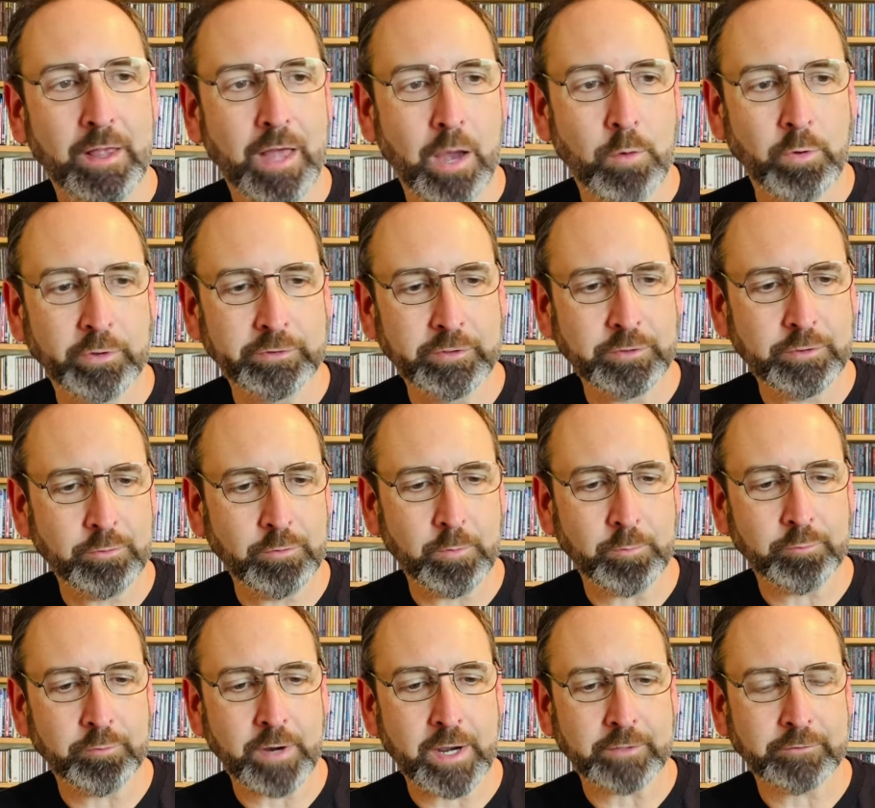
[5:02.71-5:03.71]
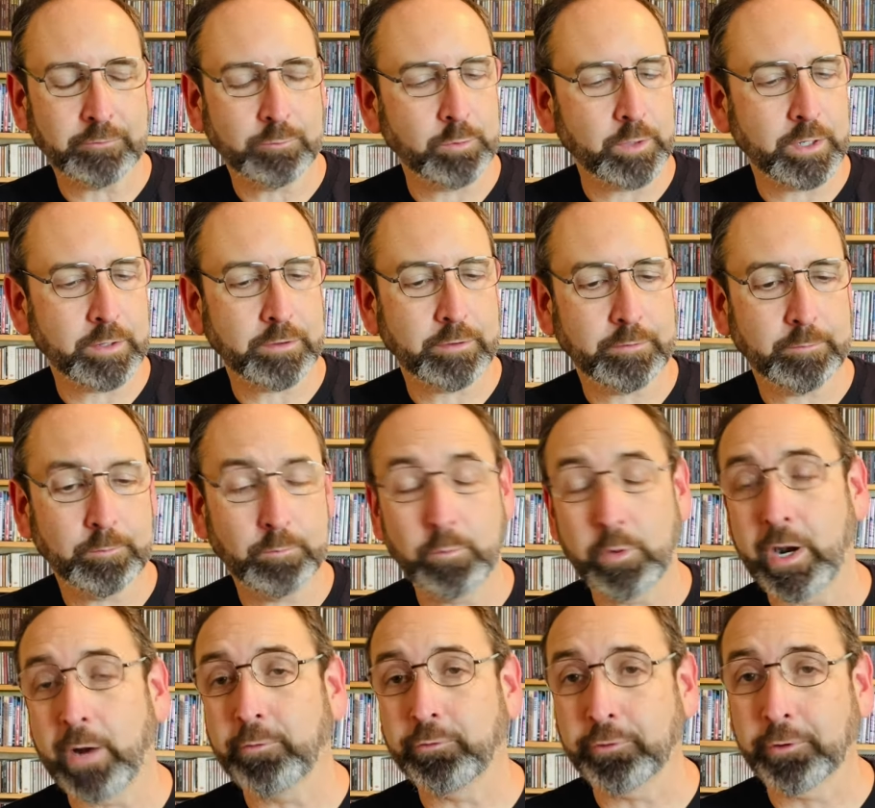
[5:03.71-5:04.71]
I wasn't too impressed with
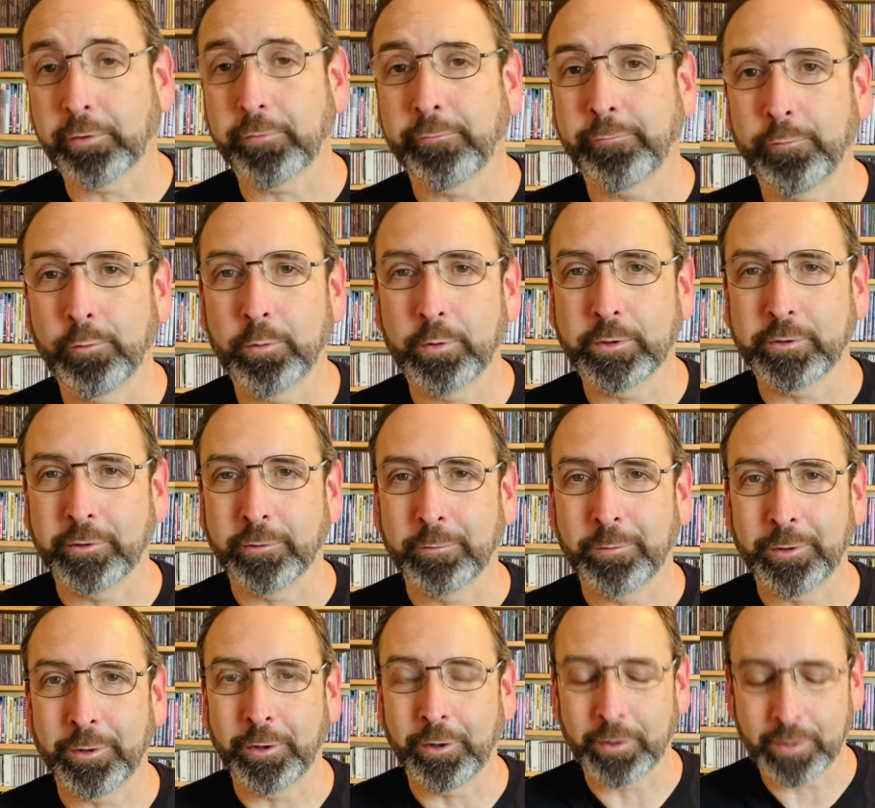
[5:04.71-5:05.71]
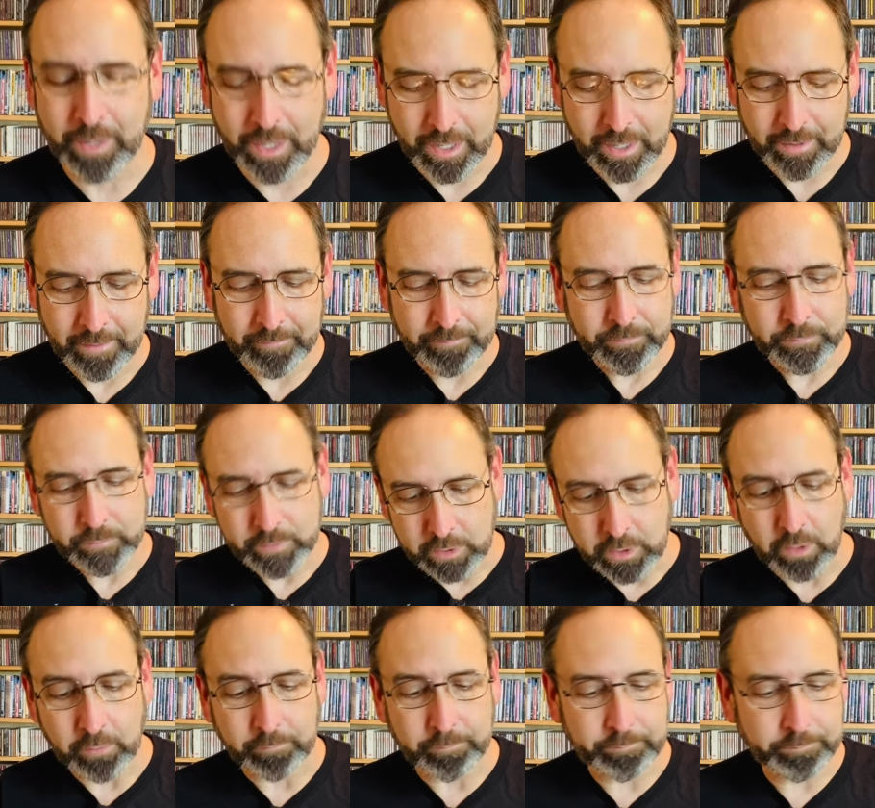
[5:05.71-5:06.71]
what I was looking forward to, were their, you
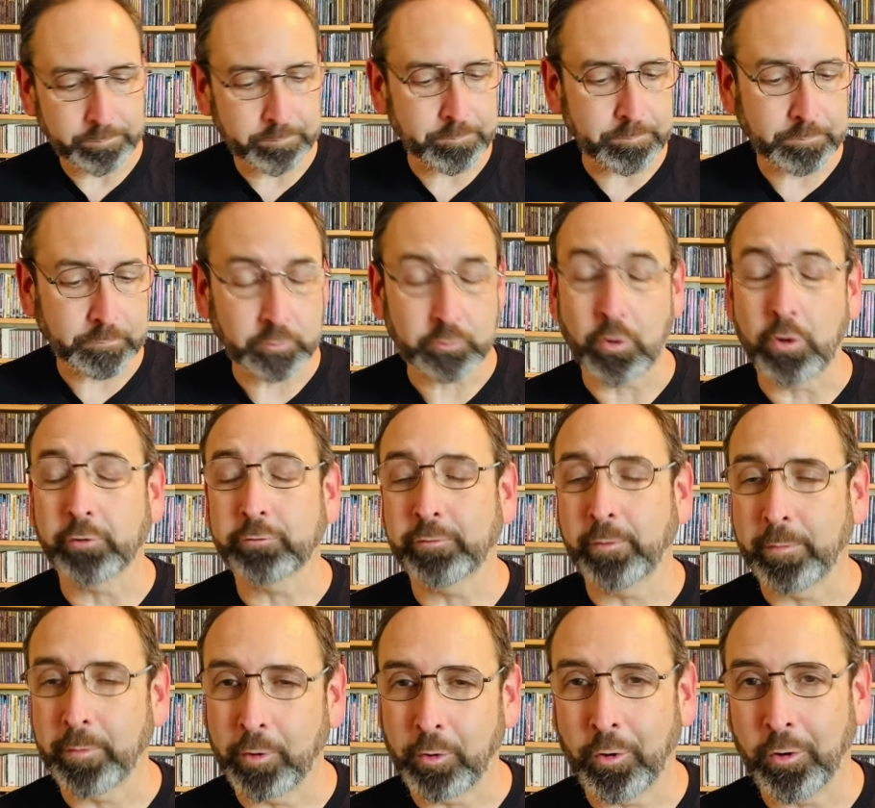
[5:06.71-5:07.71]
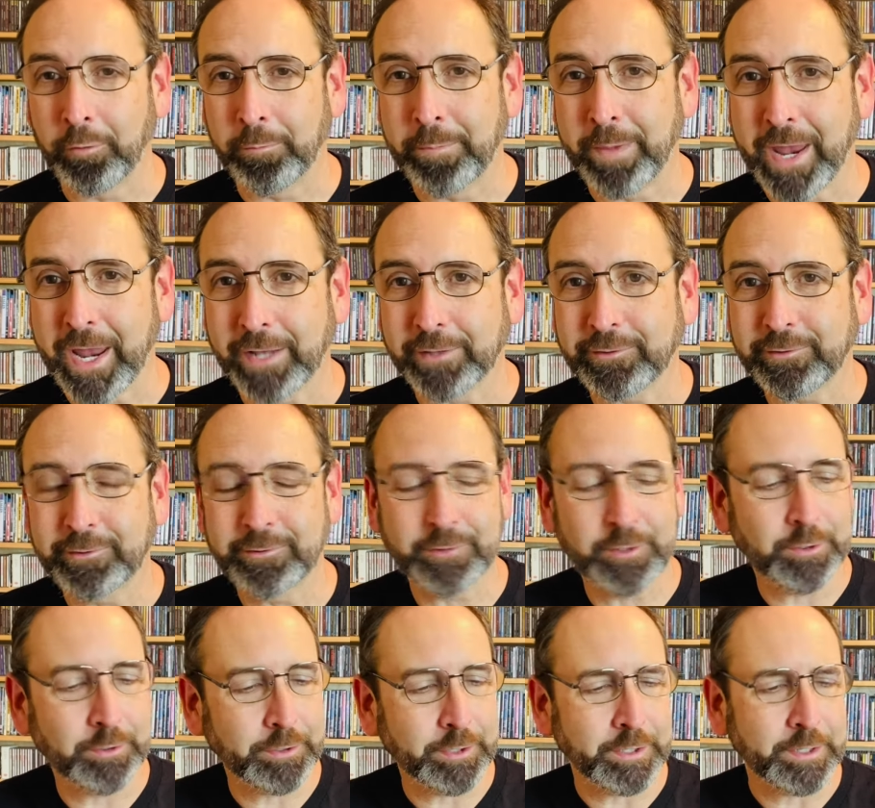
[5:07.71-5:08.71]
know, songs from their old bands,
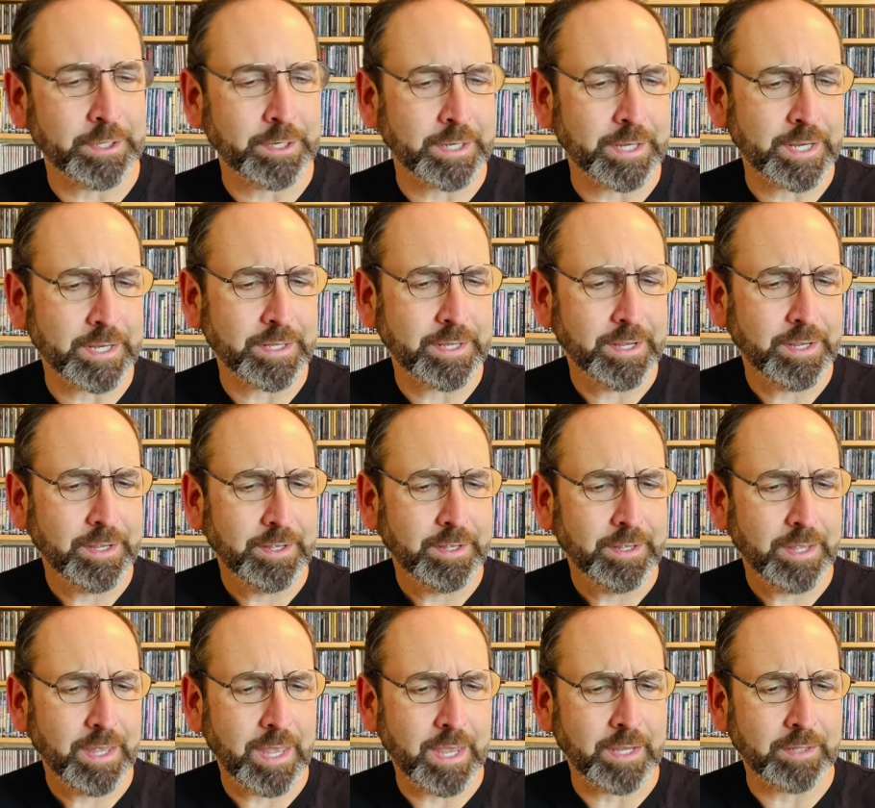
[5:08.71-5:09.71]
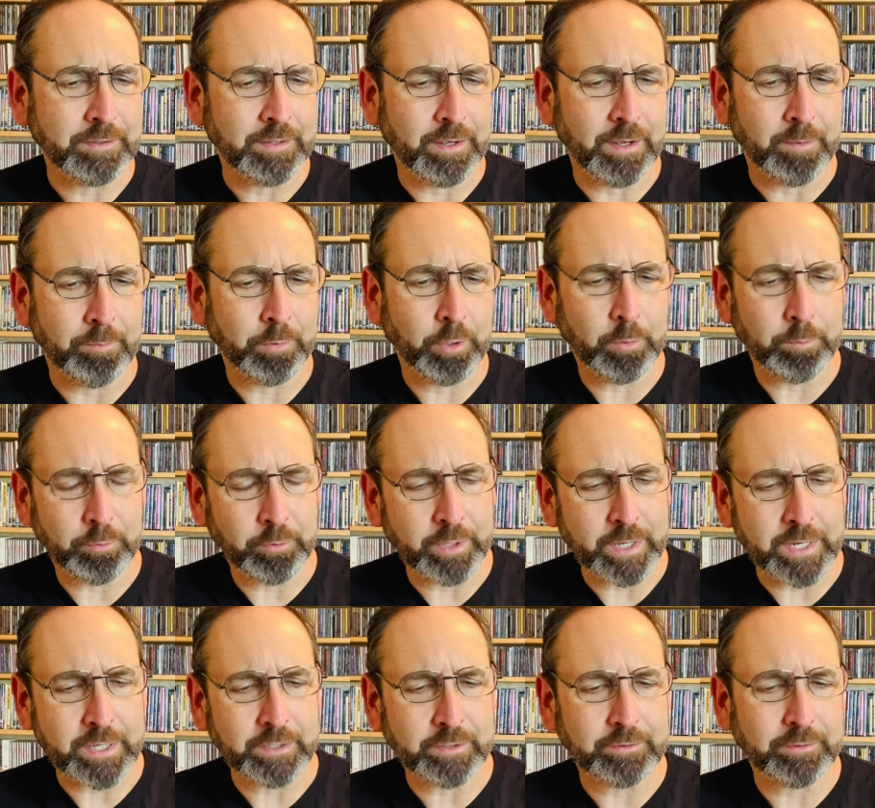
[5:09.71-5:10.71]
Still the Night and uh, Purple
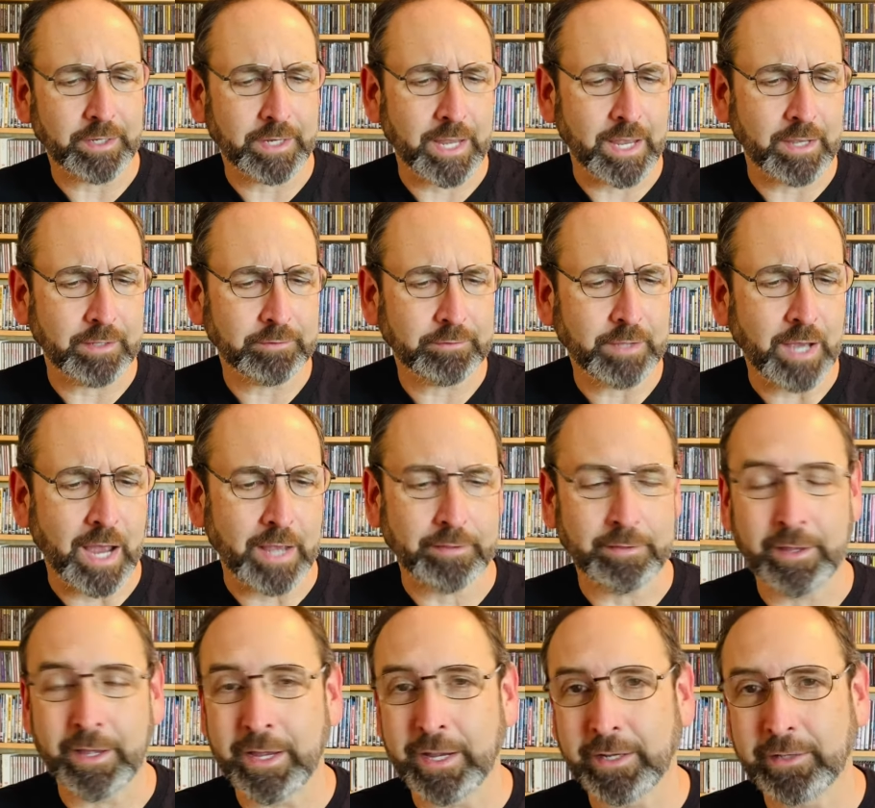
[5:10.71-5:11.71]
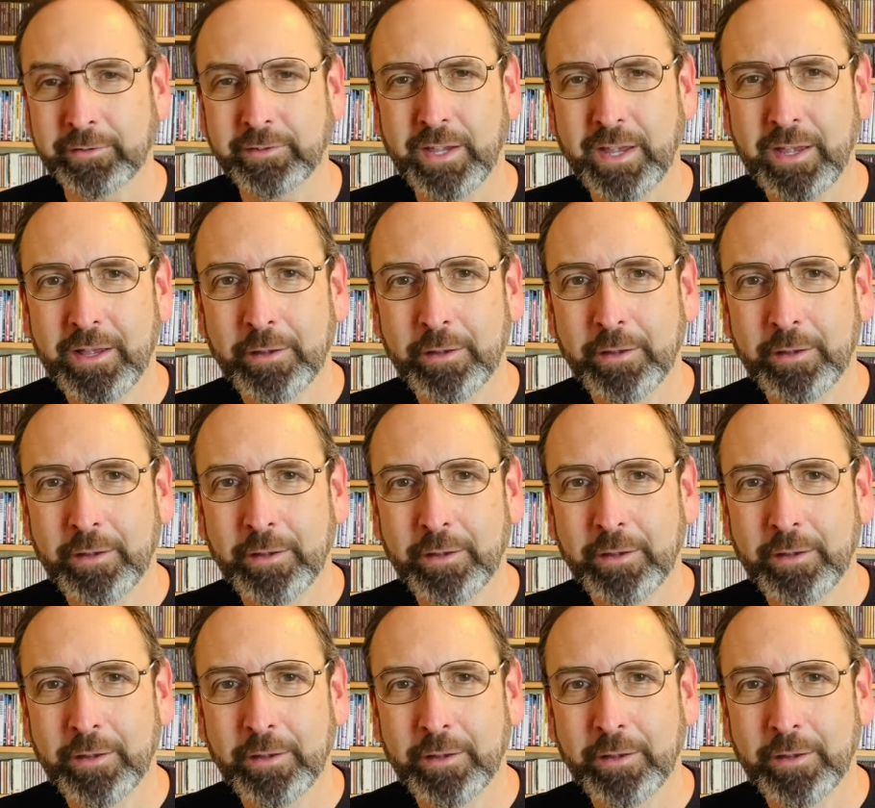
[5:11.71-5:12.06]
Haze, I guess, Hot Legs.